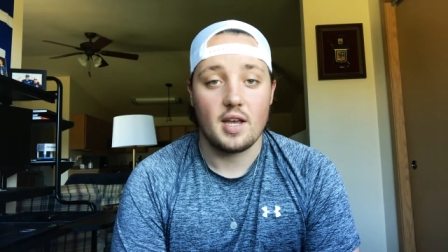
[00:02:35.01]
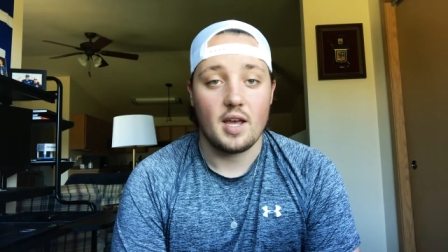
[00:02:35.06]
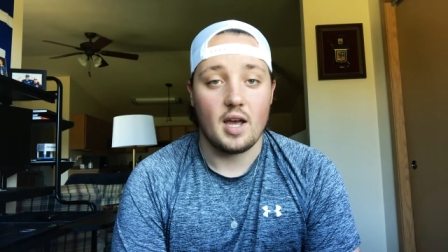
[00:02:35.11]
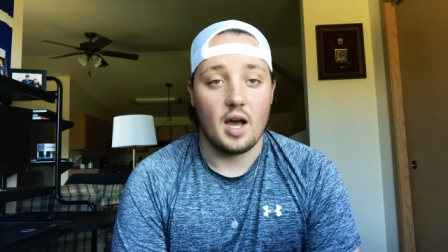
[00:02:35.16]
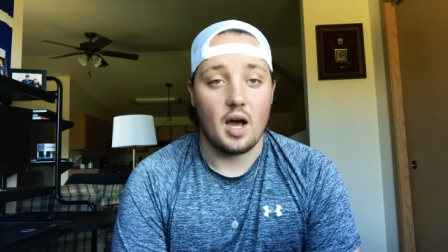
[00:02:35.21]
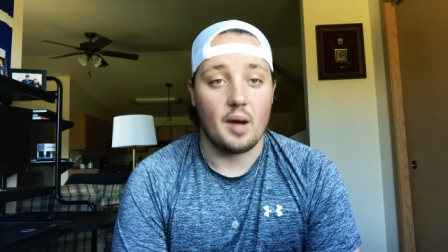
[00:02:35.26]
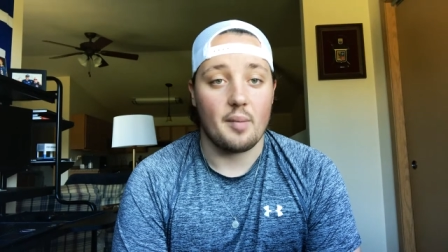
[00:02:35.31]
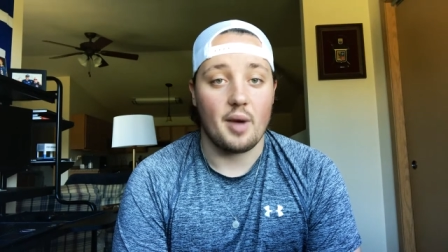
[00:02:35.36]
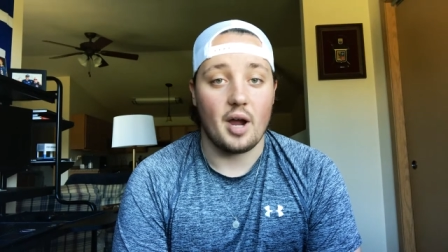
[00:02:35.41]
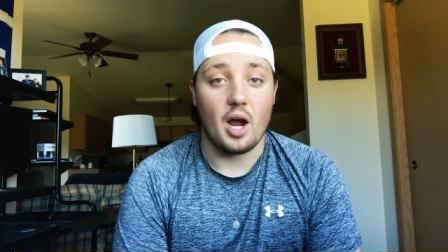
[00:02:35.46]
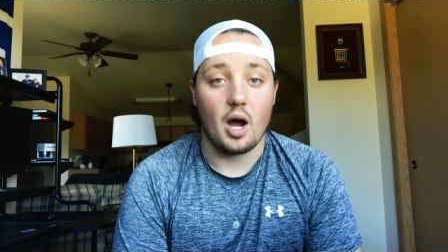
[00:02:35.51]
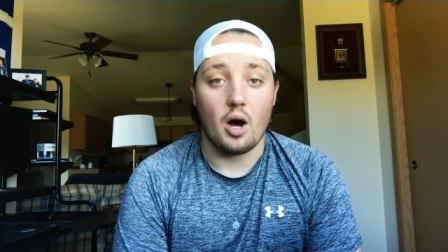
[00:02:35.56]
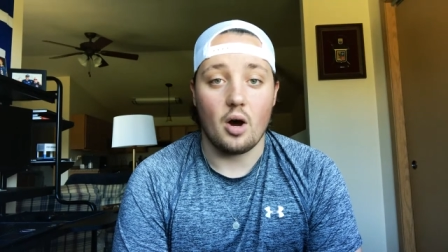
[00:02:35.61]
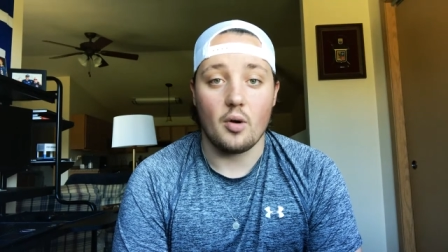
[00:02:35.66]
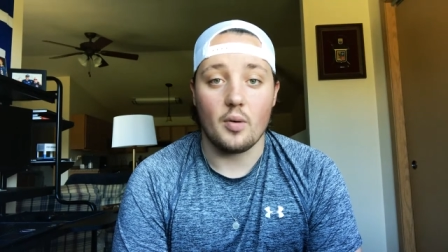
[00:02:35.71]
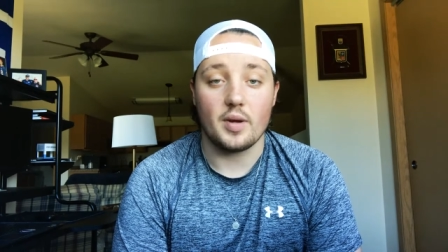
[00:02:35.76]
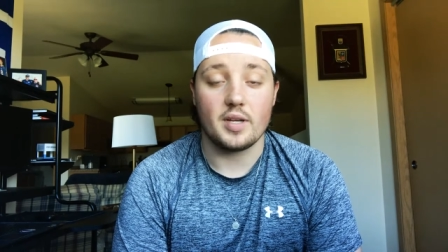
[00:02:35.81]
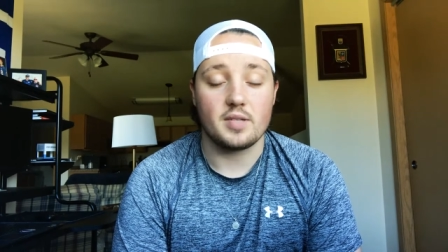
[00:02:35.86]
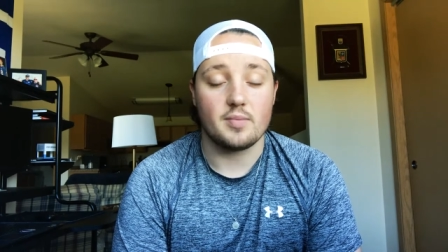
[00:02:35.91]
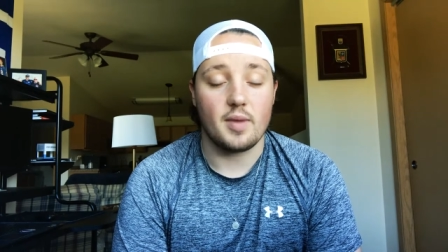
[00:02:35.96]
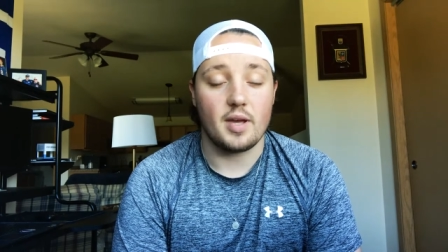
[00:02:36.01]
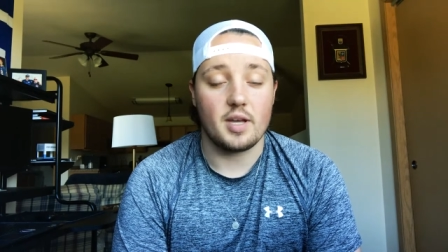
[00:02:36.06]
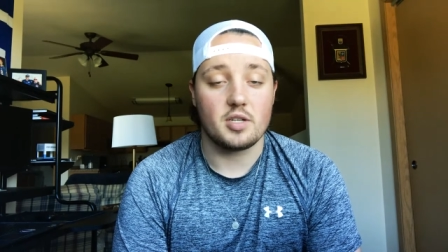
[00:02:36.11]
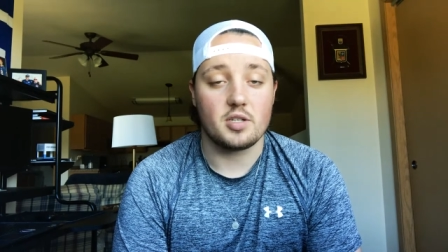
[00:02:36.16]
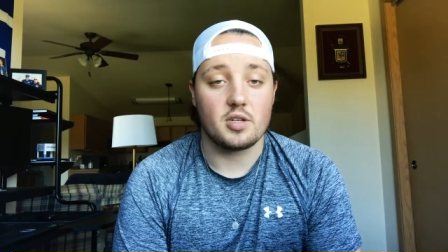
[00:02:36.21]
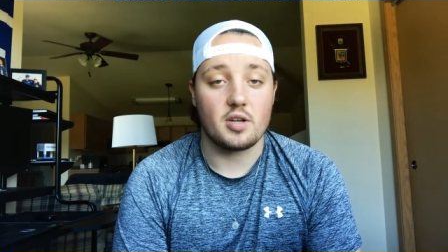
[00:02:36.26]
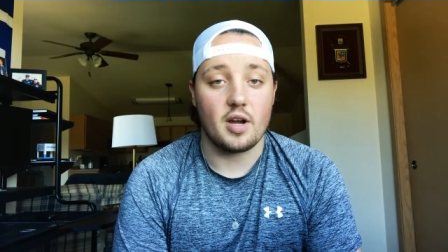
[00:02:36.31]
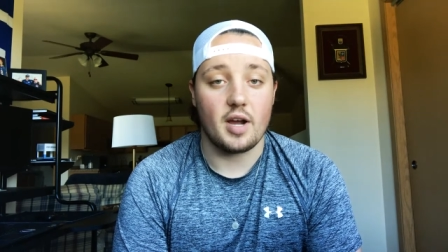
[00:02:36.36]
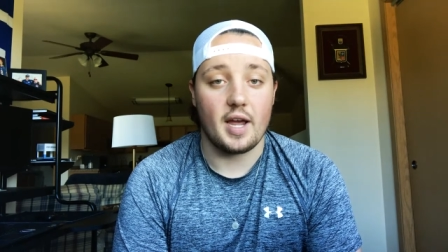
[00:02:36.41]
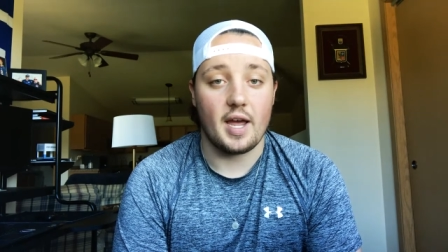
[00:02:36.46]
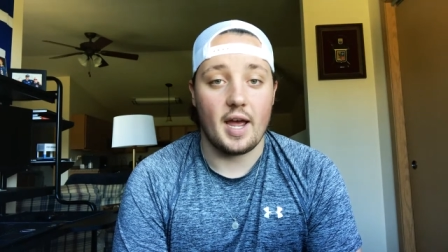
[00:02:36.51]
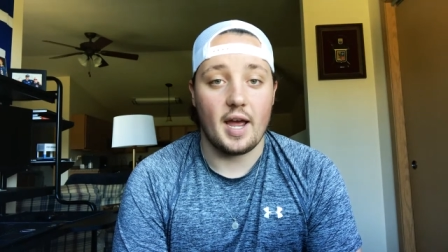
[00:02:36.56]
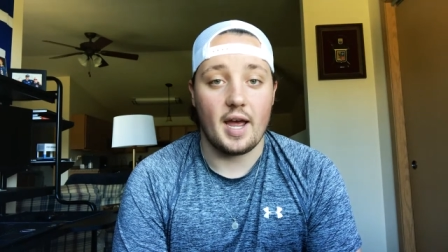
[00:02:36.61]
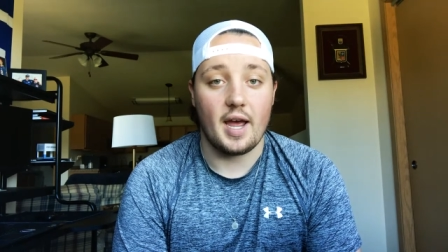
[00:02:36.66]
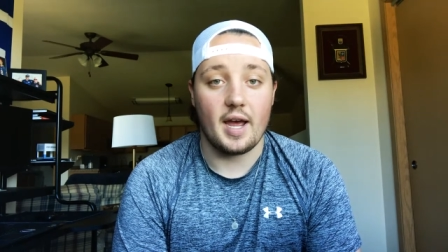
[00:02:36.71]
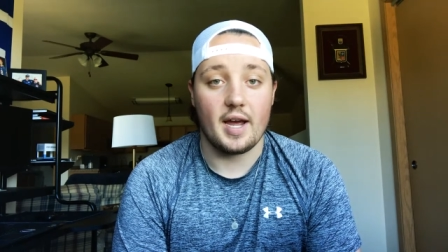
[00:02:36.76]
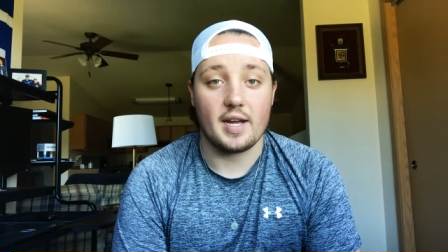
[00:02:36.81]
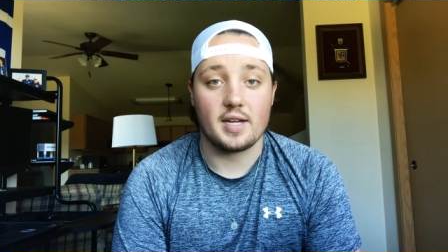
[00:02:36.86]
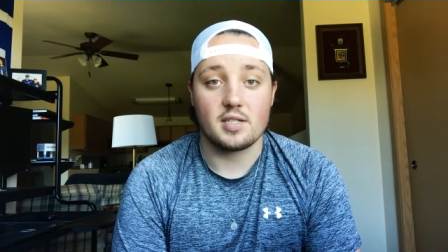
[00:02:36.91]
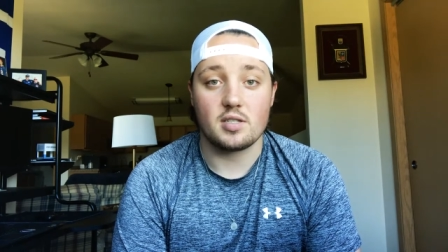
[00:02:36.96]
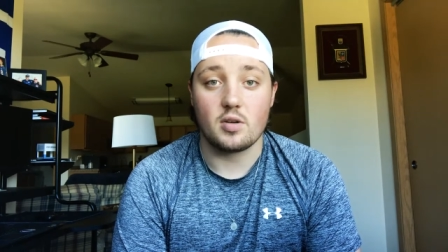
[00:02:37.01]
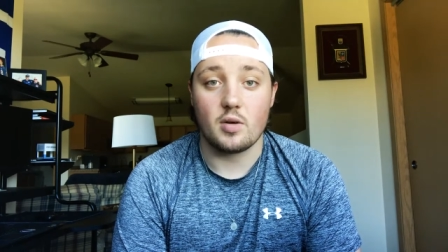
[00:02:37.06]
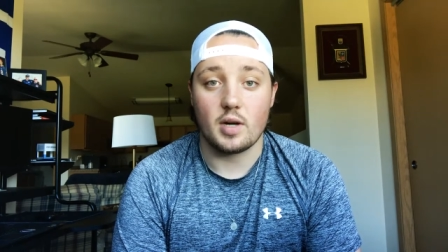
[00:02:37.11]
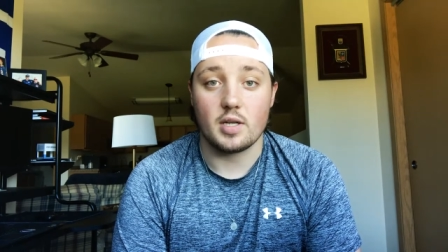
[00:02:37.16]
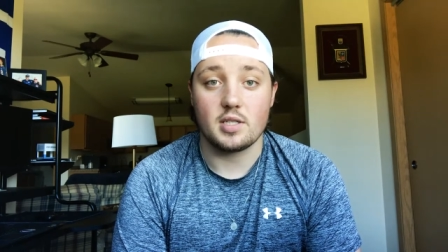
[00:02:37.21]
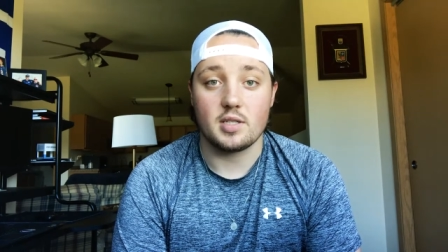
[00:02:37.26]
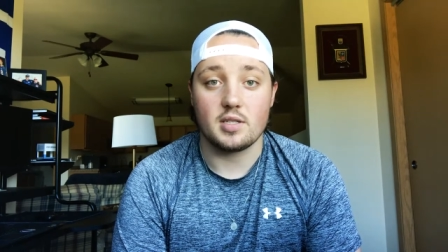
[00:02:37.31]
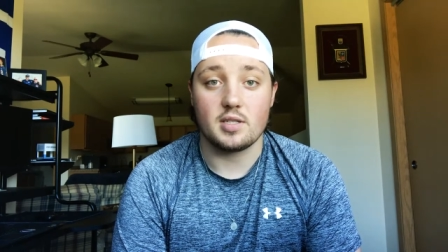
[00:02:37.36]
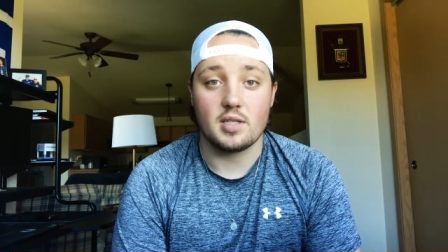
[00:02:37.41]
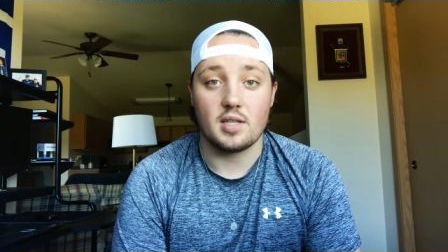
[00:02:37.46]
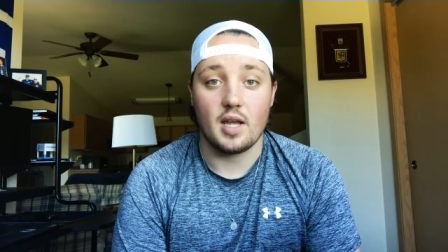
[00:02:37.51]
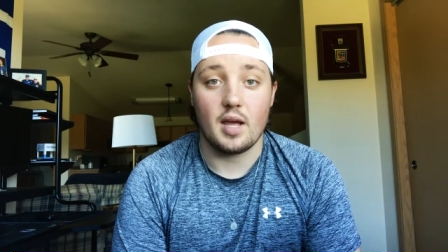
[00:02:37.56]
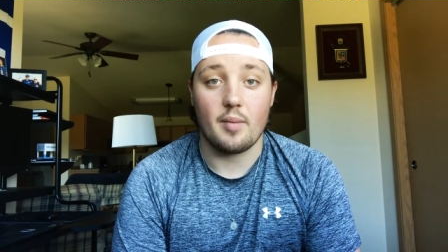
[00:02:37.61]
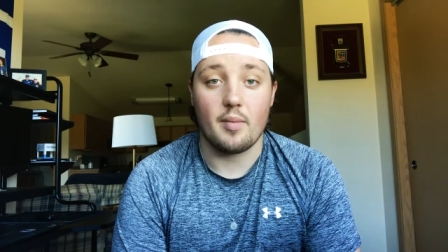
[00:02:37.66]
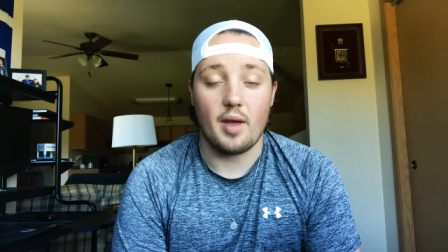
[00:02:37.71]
Um, I always made sure I, I asked questions to them.